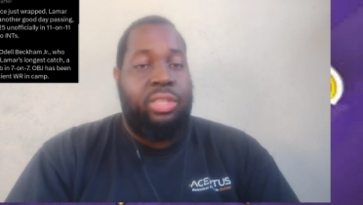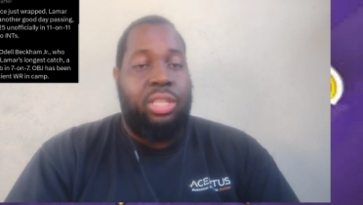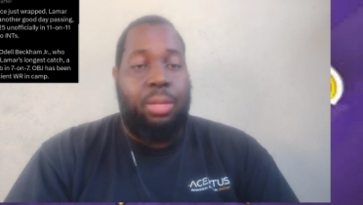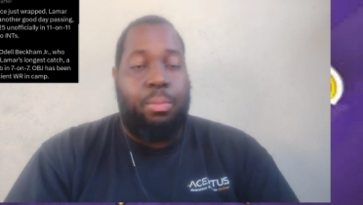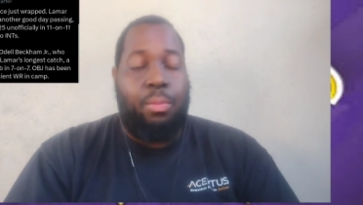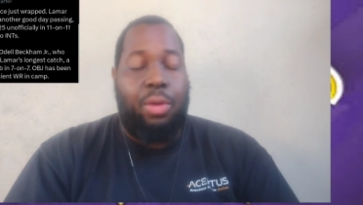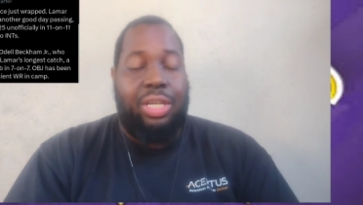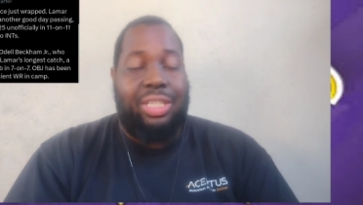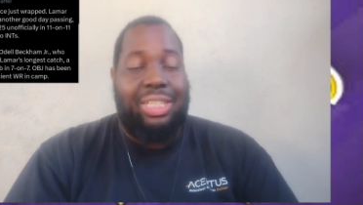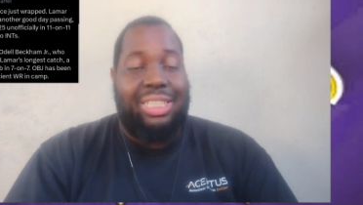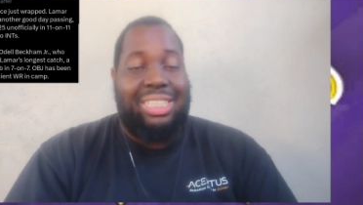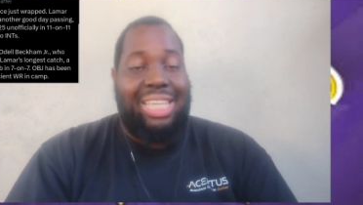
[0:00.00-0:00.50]

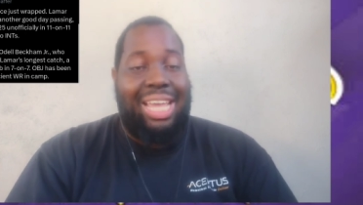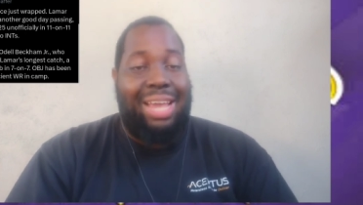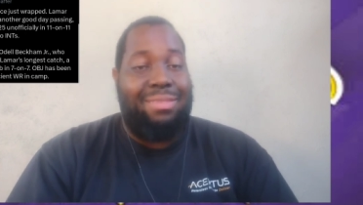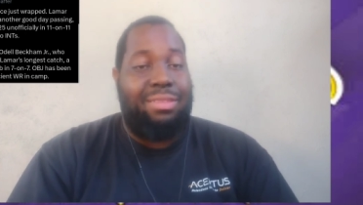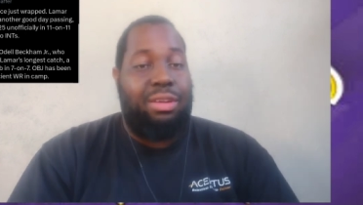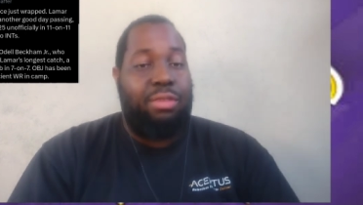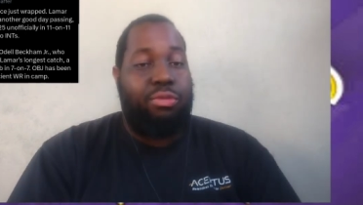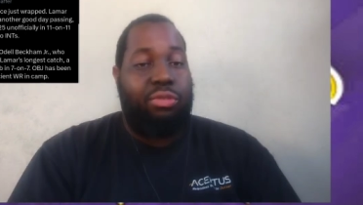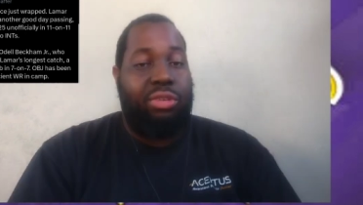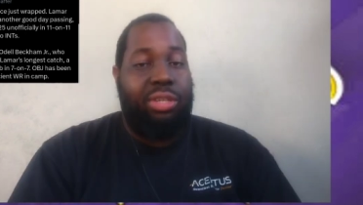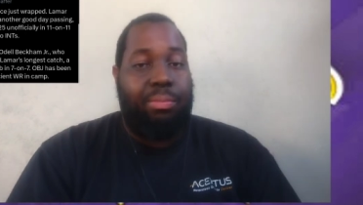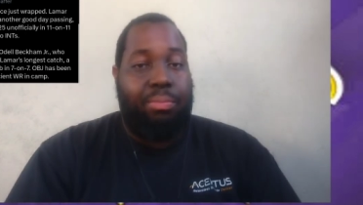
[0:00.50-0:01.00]
Lamar Jackson
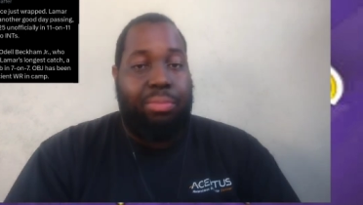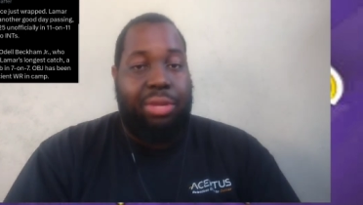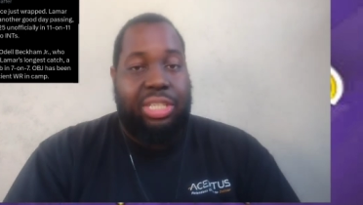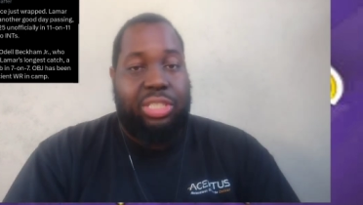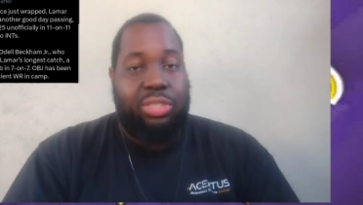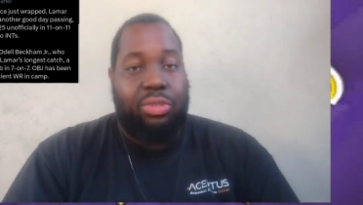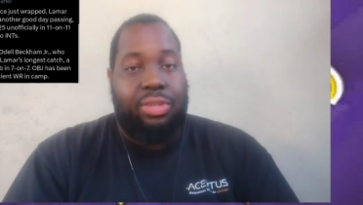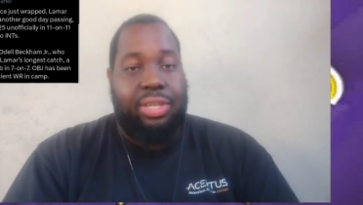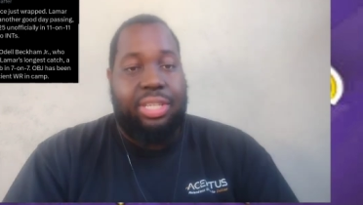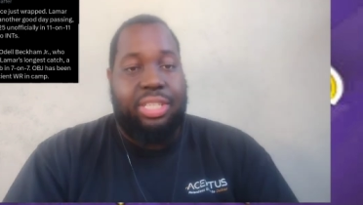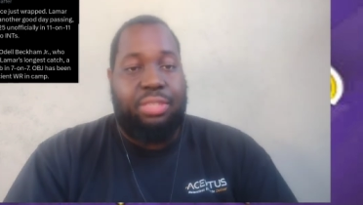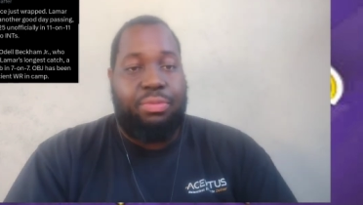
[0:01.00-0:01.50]
having a free
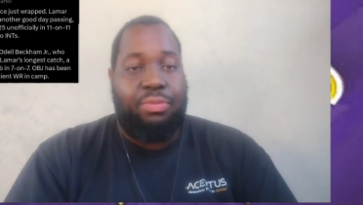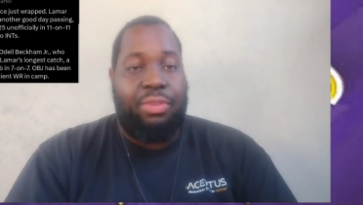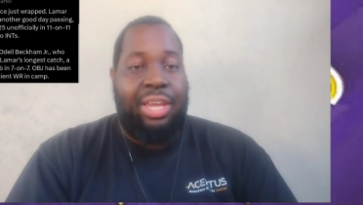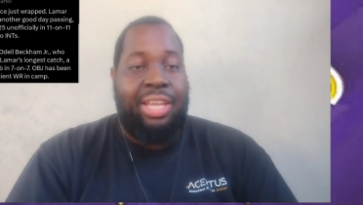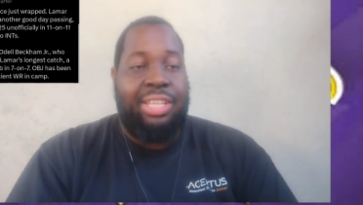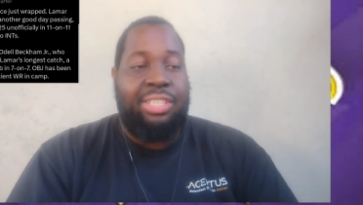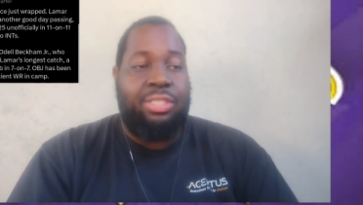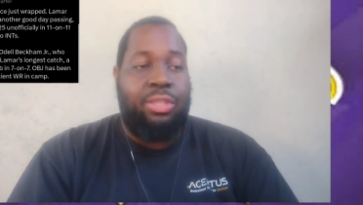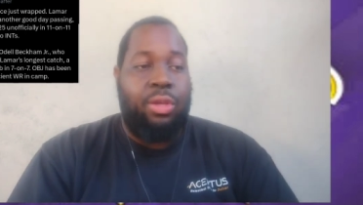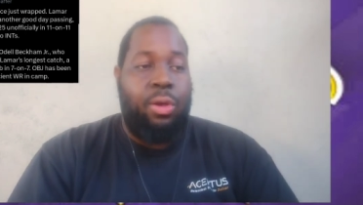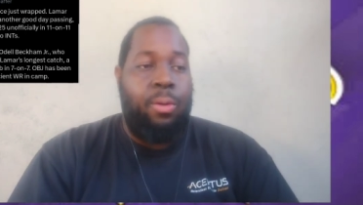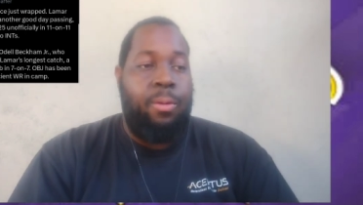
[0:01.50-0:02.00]
blitzer in his
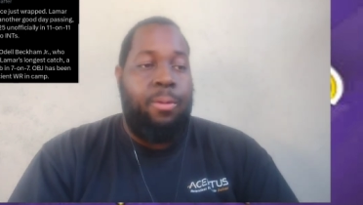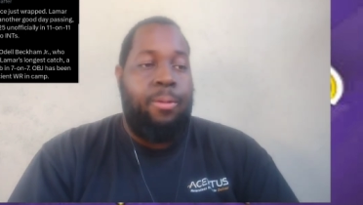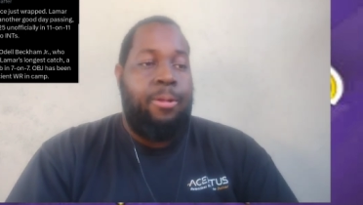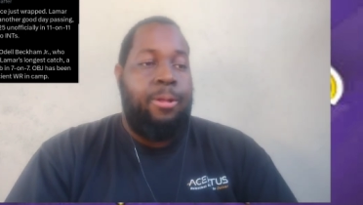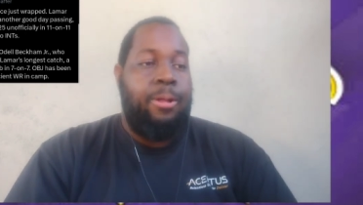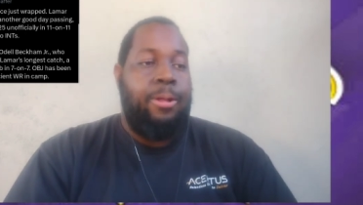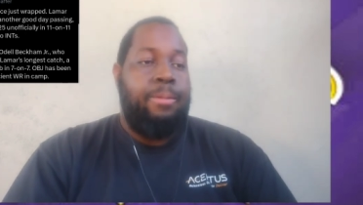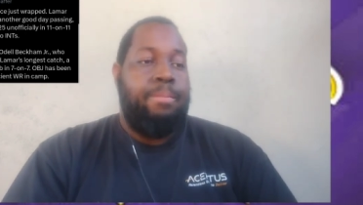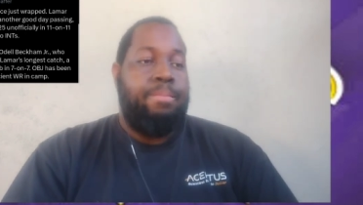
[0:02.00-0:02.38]
face. So